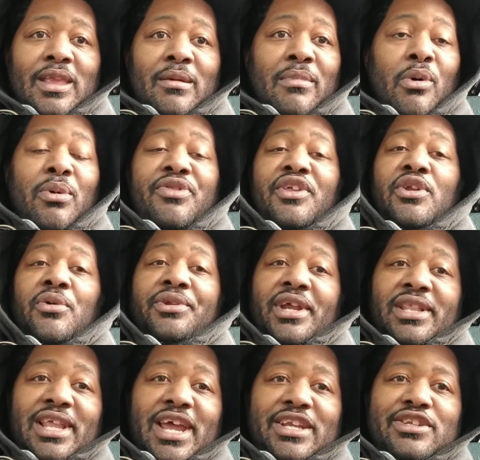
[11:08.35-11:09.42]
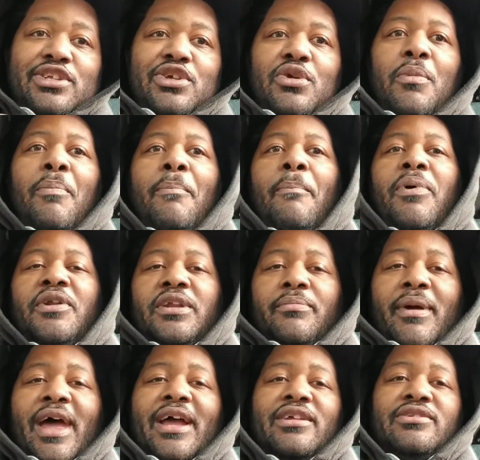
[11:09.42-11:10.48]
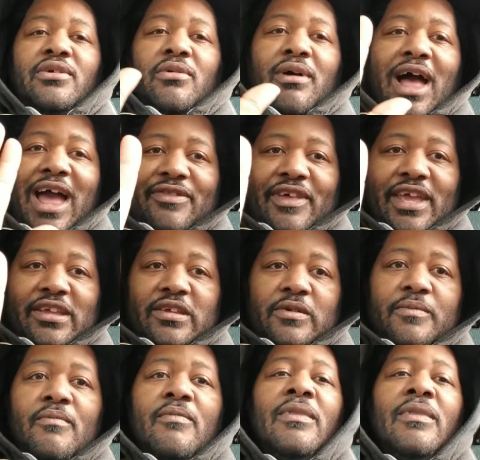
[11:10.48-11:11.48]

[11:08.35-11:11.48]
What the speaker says: but with the Note 10 Lite, you put it back, so I thank you.